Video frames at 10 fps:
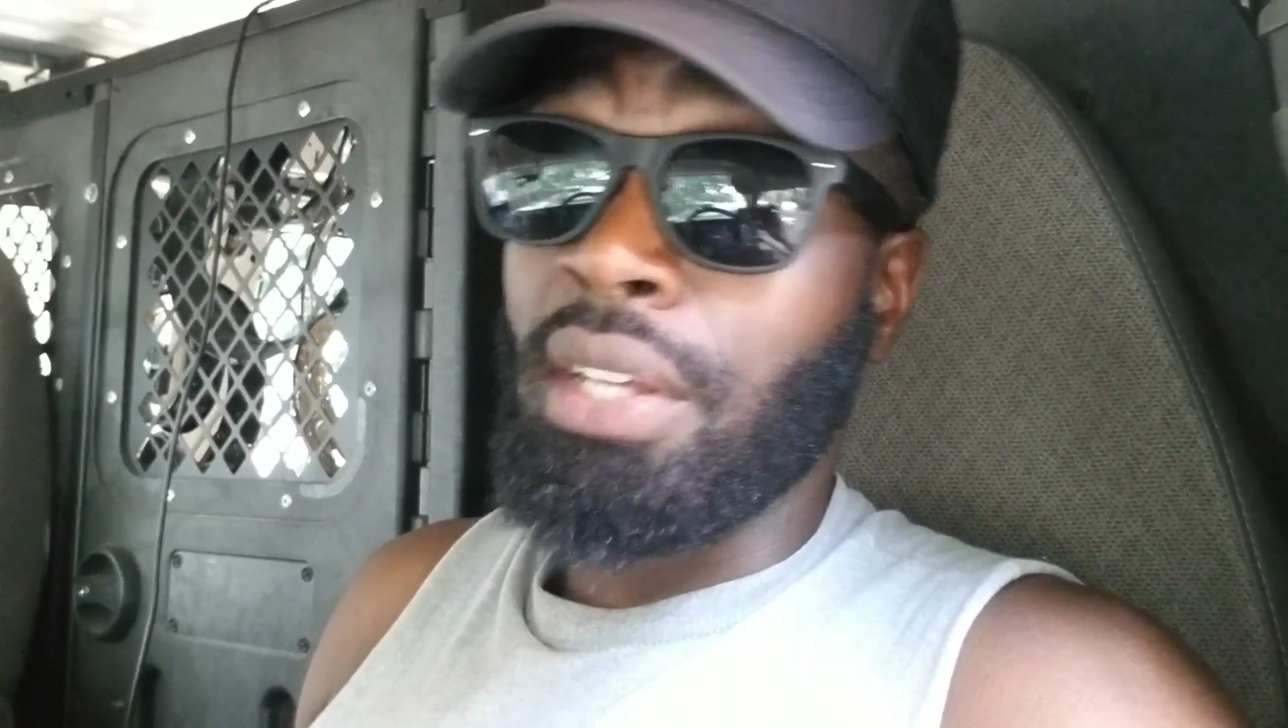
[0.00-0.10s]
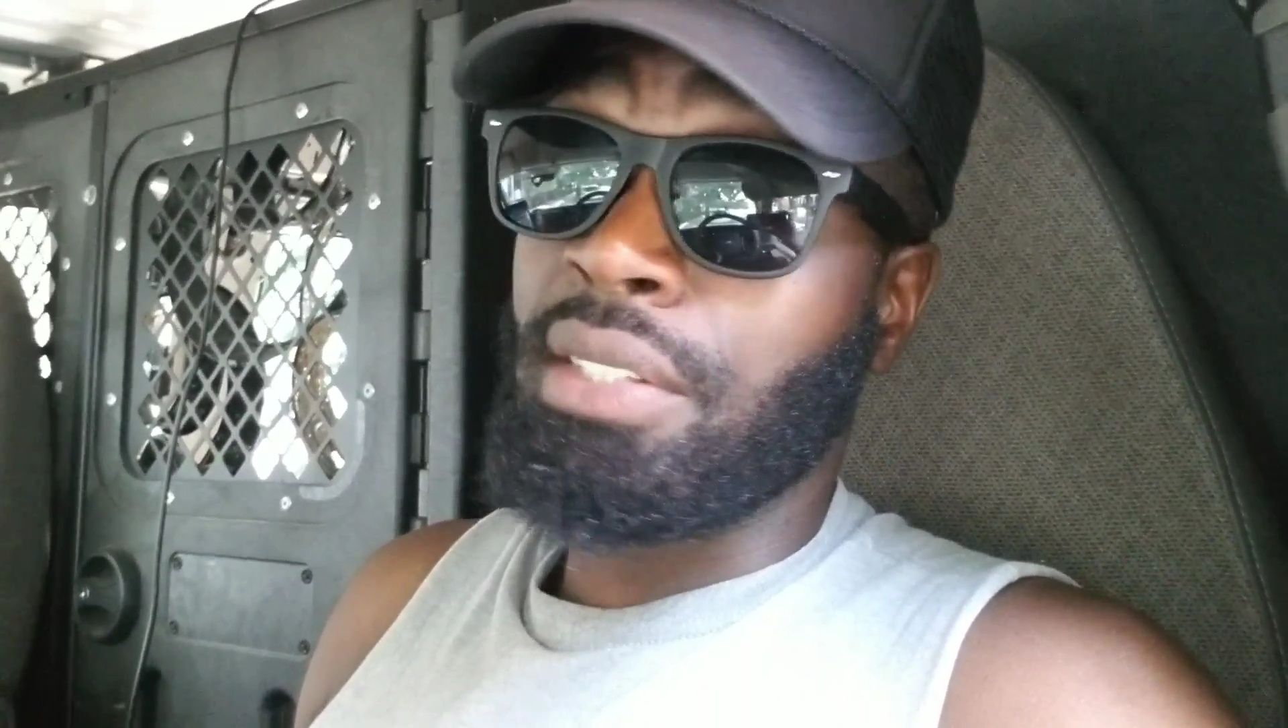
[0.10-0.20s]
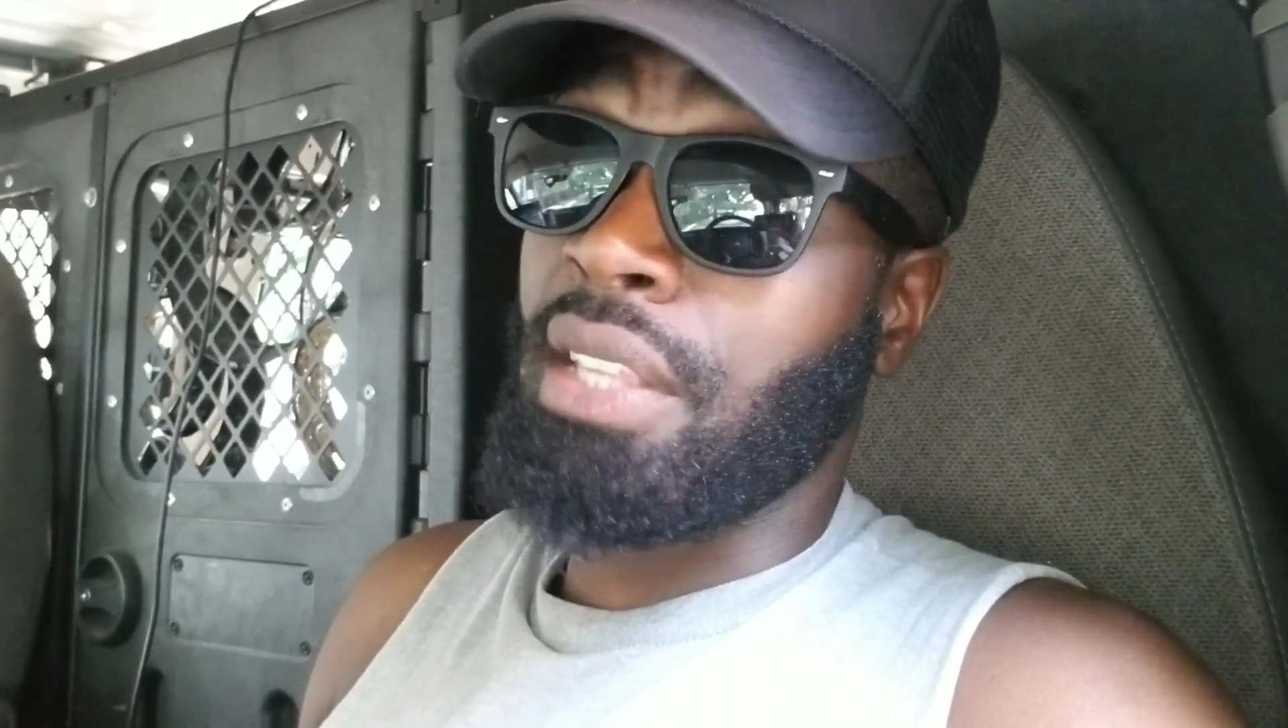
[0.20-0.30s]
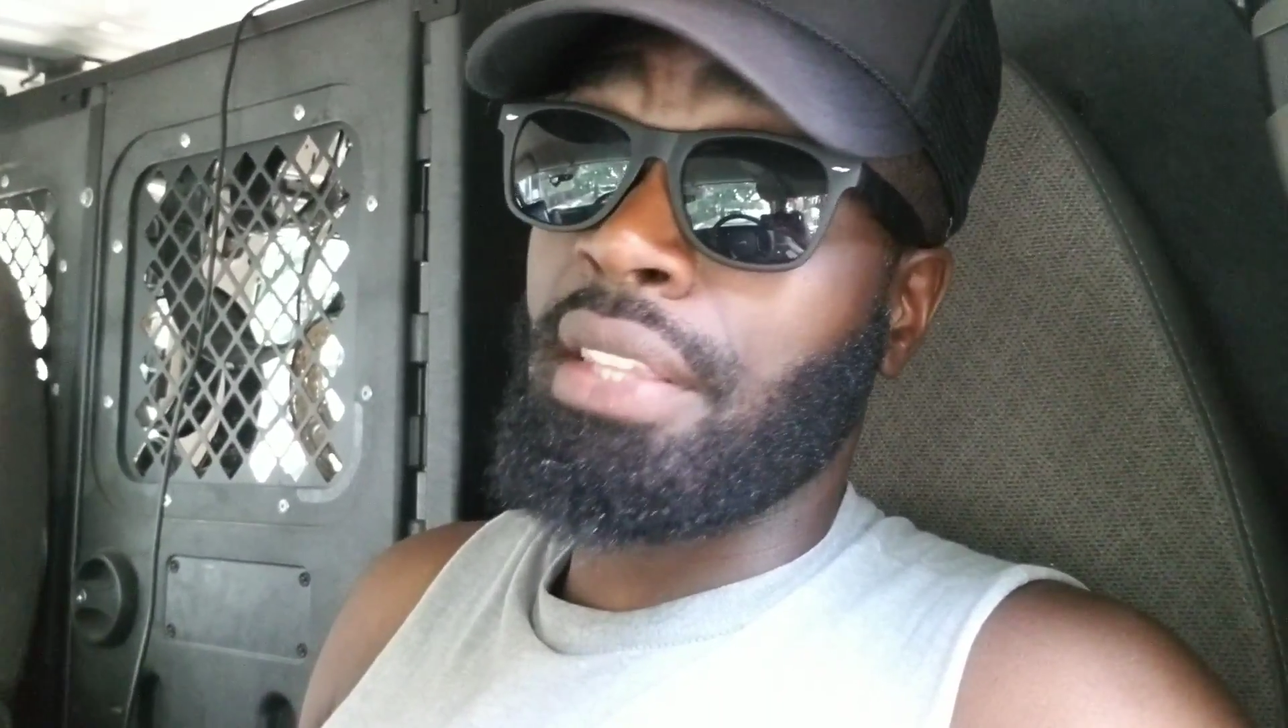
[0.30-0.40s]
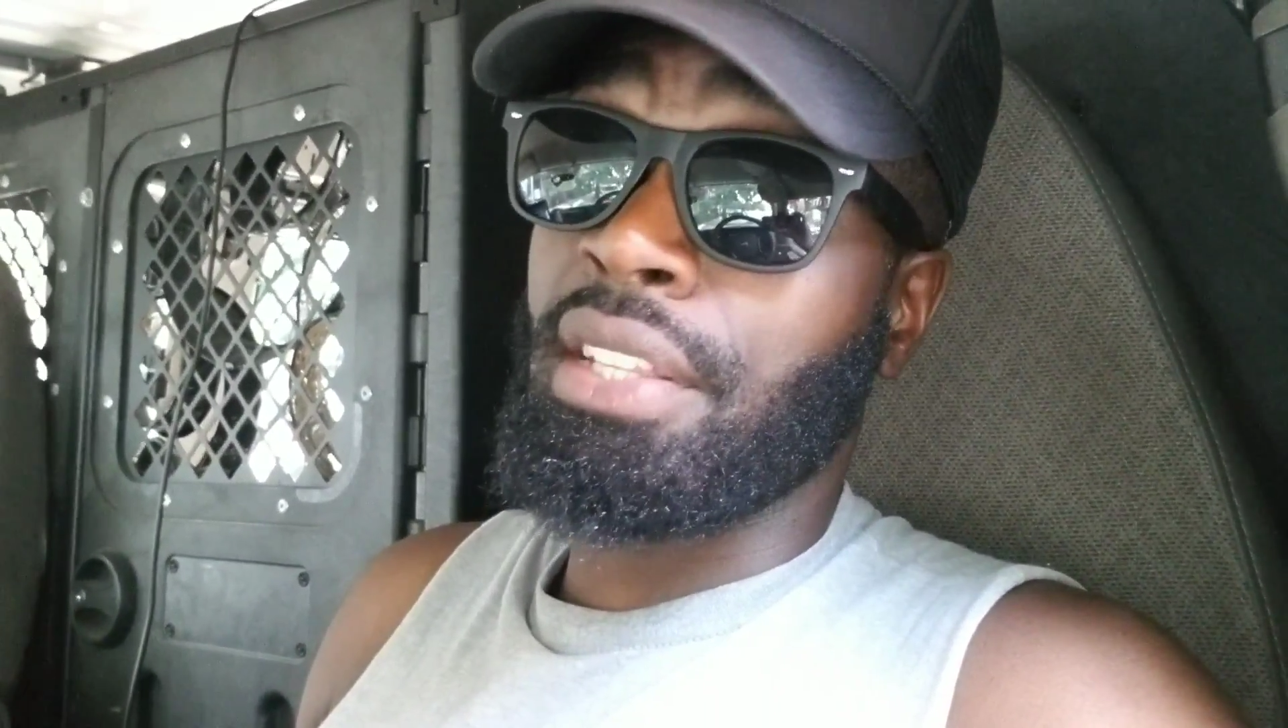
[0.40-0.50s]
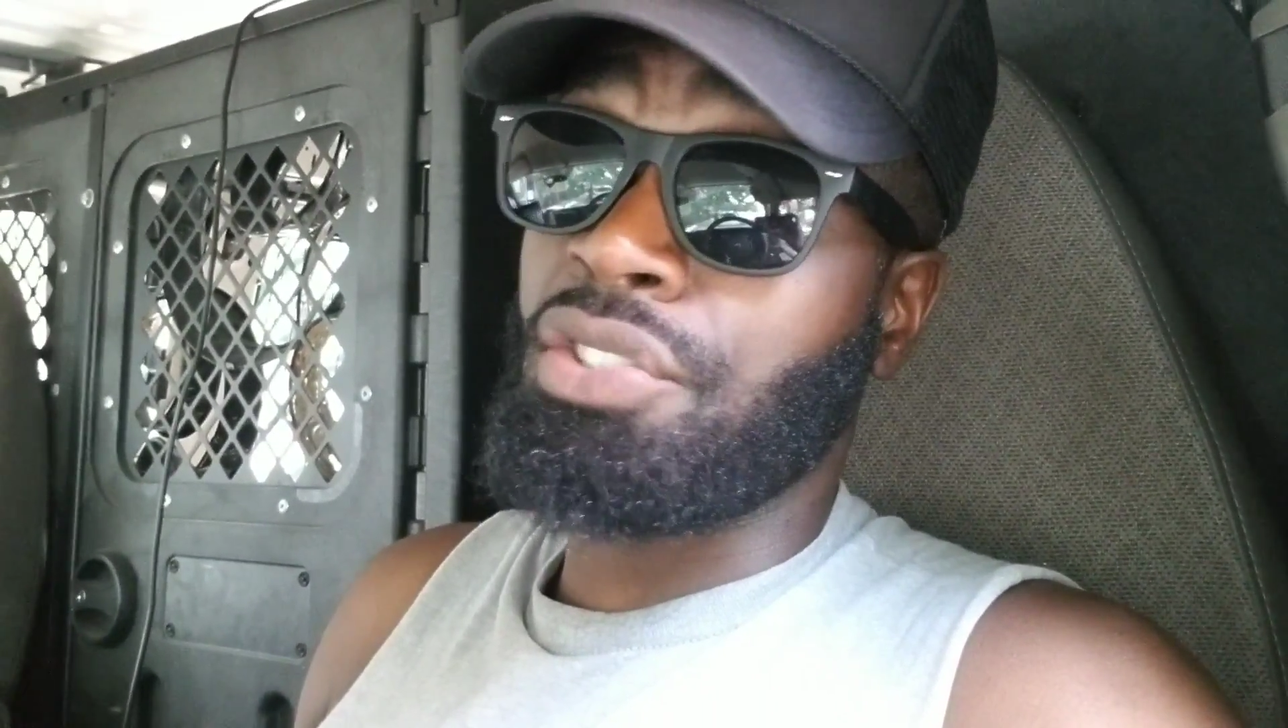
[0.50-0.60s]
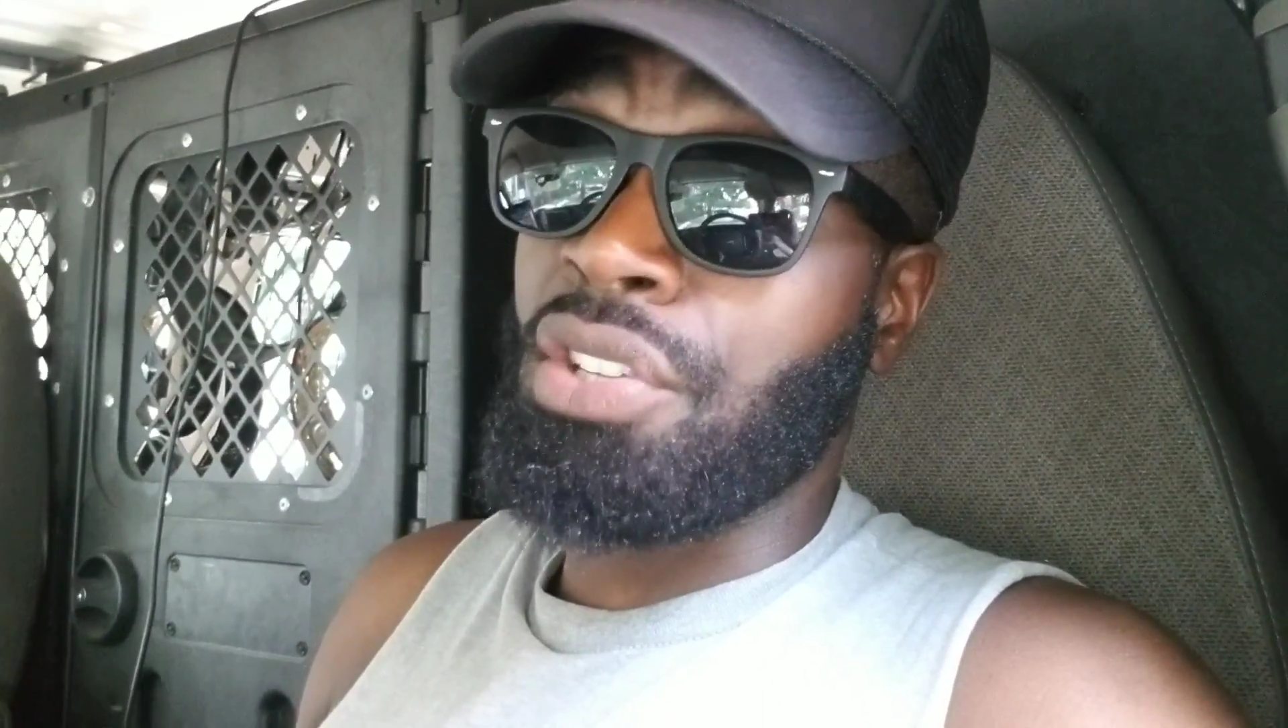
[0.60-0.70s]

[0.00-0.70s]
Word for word: selling his